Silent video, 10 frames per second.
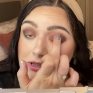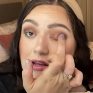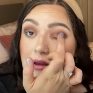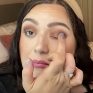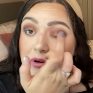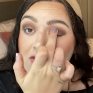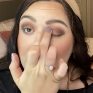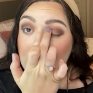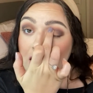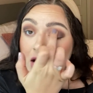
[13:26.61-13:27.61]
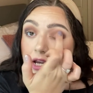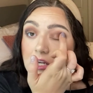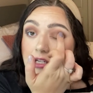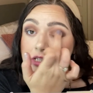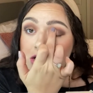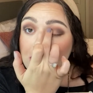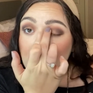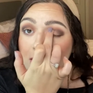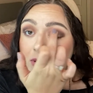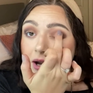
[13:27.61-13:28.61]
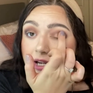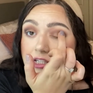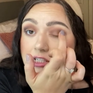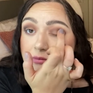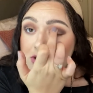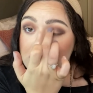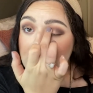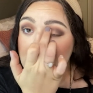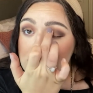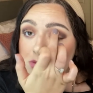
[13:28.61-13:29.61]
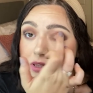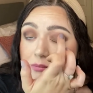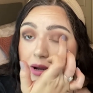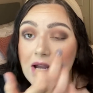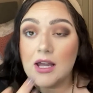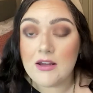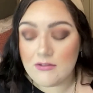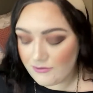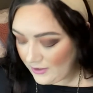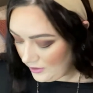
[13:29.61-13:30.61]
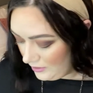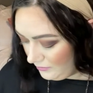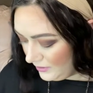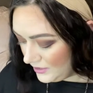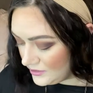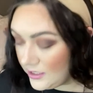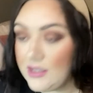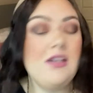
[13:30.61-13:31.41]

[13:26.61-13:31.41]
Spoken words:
I prefer to apply shimmer shades with my finger because I think